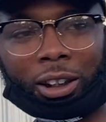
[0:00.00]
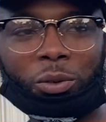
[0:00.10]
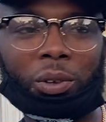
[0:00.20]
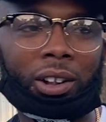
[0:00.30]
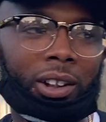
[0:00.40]
That's
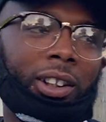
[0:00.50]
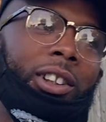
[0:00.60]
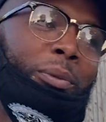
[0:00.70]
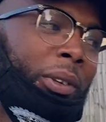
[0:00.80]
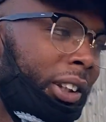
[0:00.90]
what it
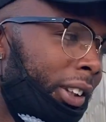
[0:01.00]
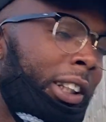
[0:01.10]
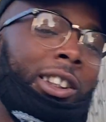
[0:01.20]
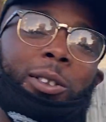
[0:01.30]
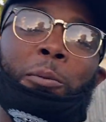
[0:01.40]
is, man.
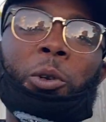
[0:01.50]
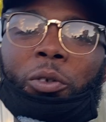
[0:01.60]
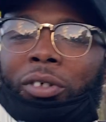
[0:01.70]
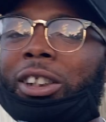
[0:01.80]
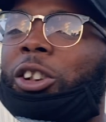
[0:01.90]
That's the
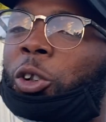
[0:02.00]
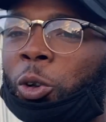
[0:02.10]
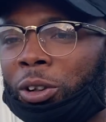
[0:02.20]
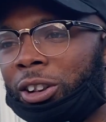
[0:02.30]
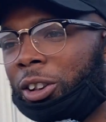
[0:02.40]
motivation
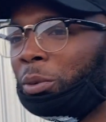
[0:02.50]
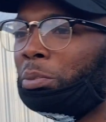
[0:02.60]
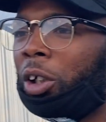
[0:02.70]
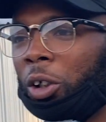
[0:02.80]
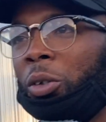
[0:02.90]
going into
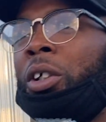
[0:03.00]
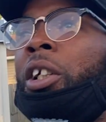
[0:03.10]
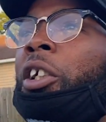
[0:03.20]
tomorrow.